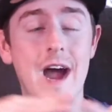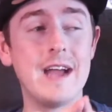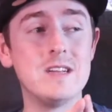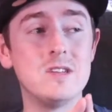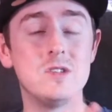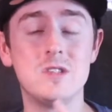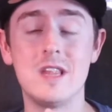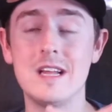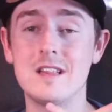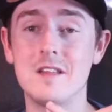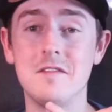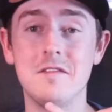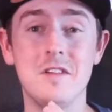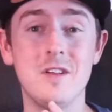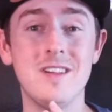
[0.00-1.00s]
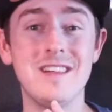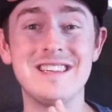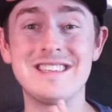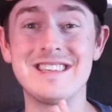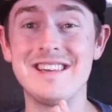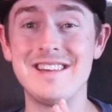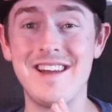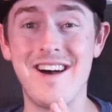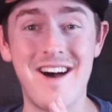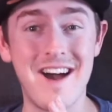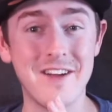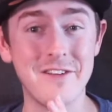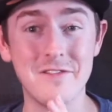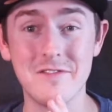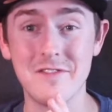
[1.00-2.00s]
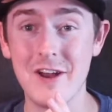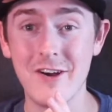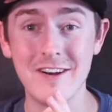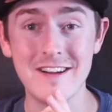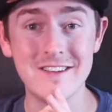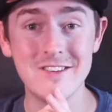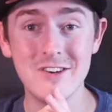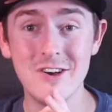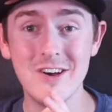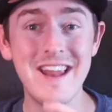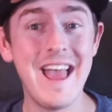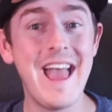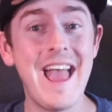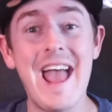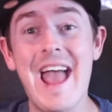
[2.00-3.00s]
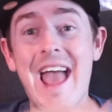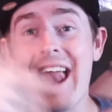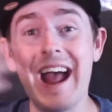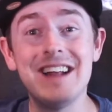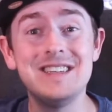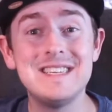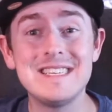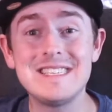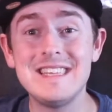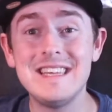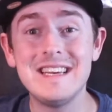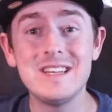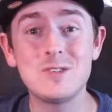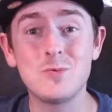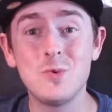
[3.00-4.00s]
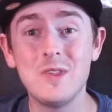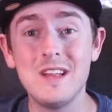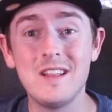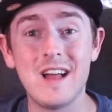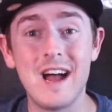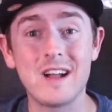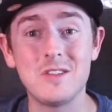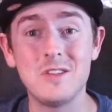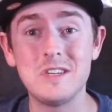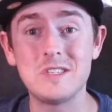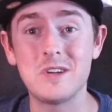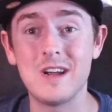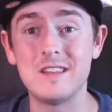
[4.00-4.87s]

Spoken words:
I think the villain is not very good, and I just think it's really lackluster.